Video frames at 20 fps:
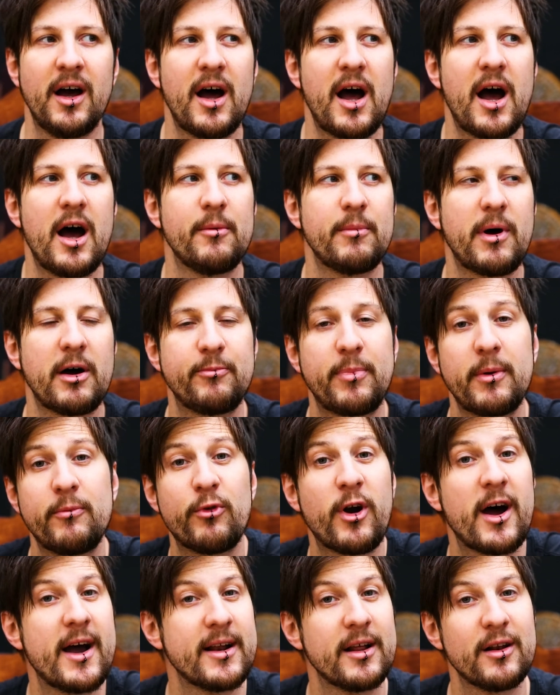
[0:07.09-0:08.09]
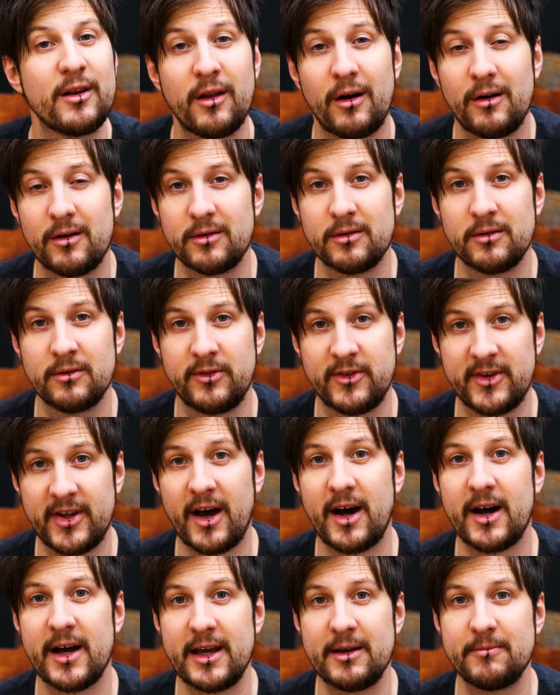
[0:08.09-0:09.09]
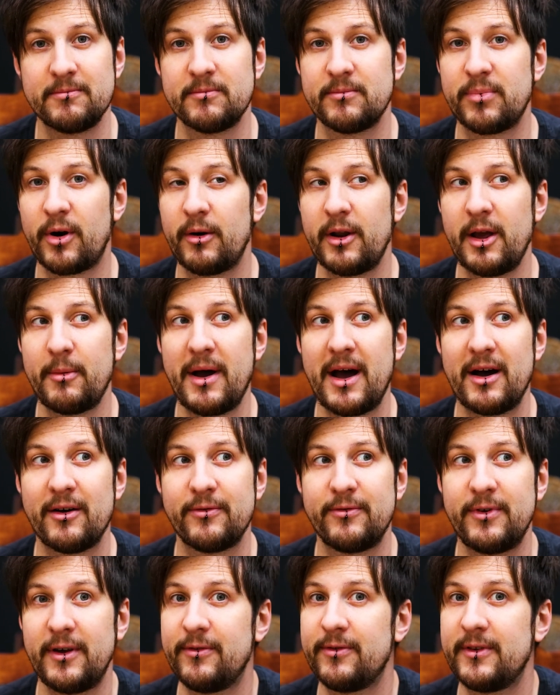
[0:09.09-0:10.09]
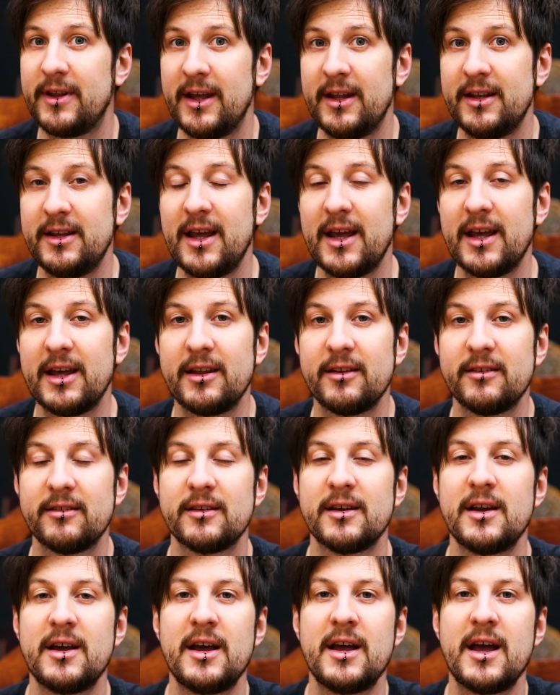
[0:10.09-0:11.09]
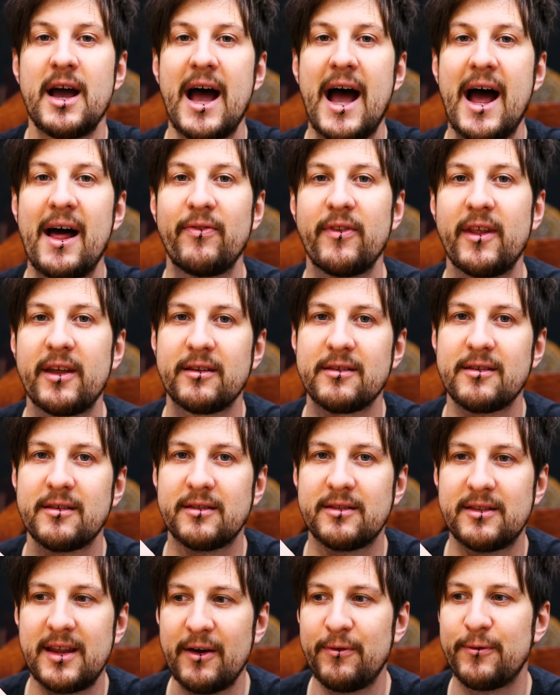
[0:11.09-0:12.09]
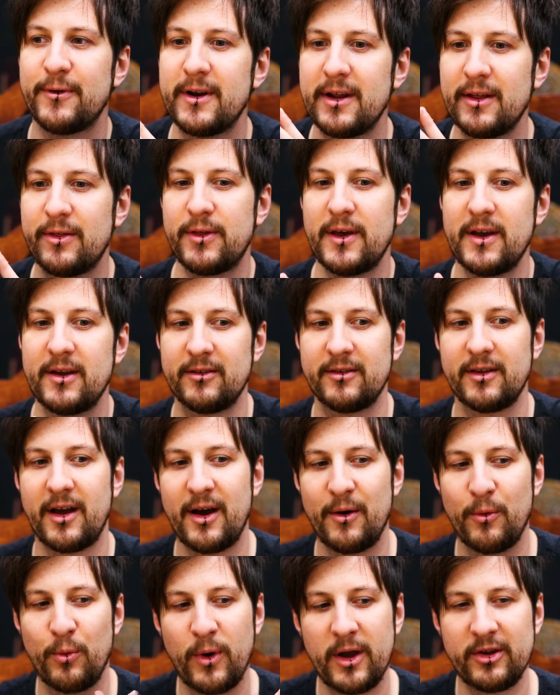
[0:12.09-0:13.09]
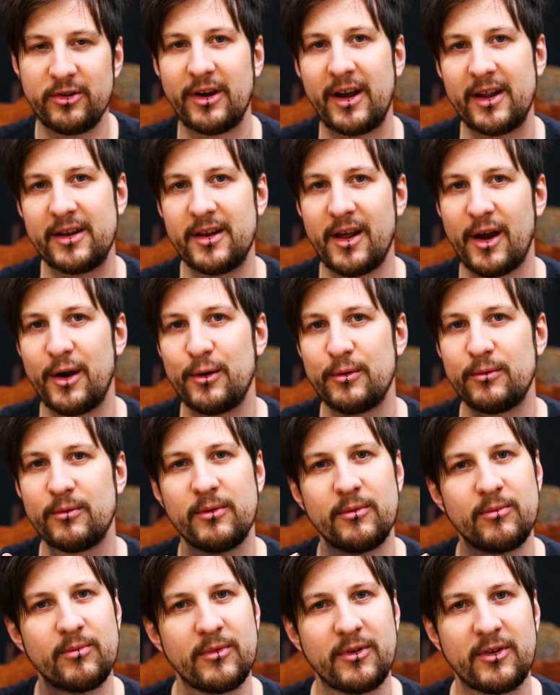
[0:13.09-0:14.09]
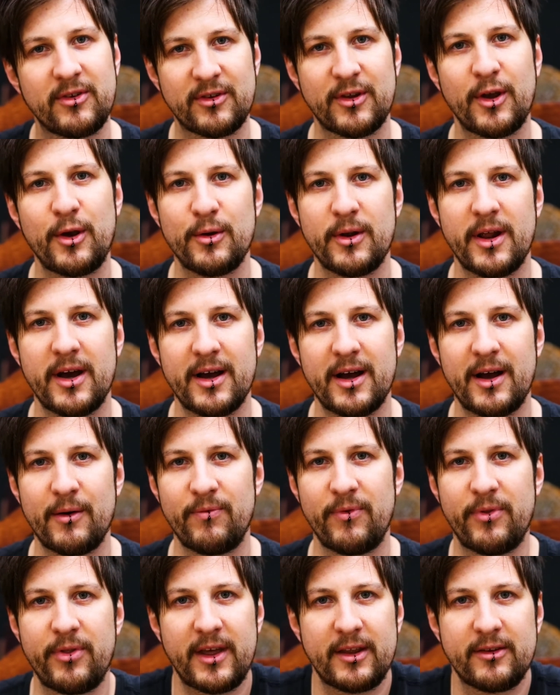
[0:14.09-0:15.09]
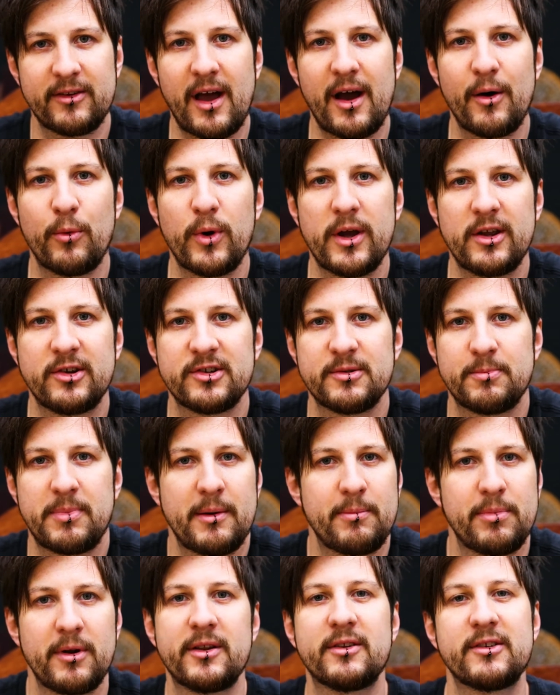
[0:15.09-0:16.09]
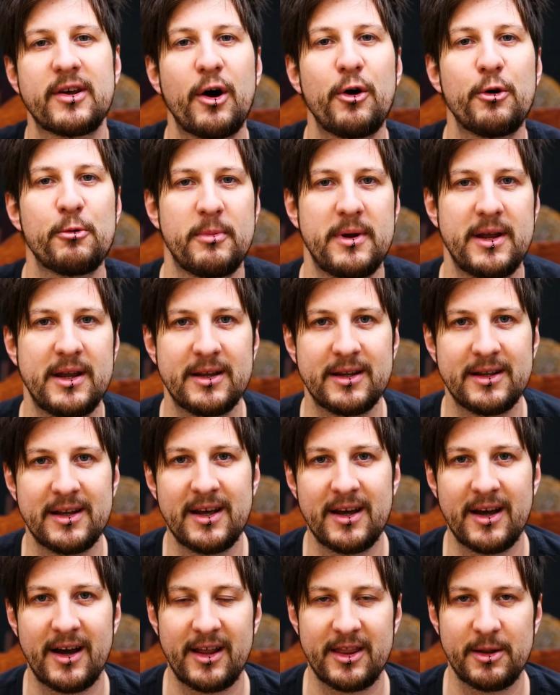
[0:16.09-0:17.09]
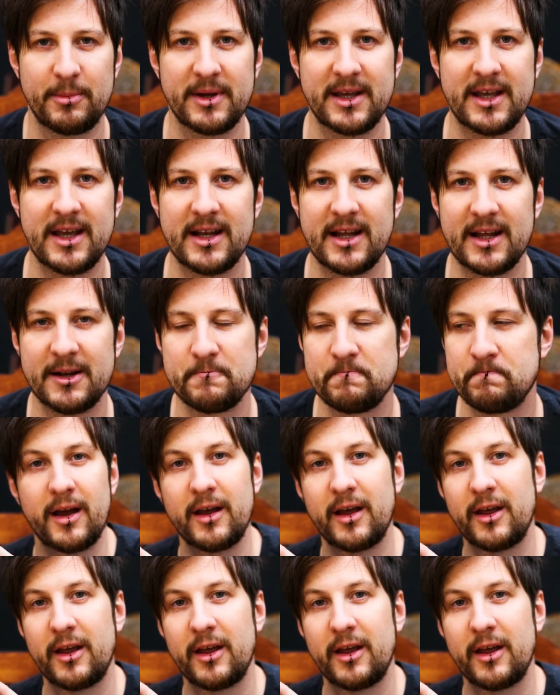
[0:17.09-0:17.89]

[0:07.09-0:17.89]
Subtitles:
I've been writing a long time, probably about 15 years, and there's definitely things that I wish I'd known sooner and things that I wish people had told me at the beginning.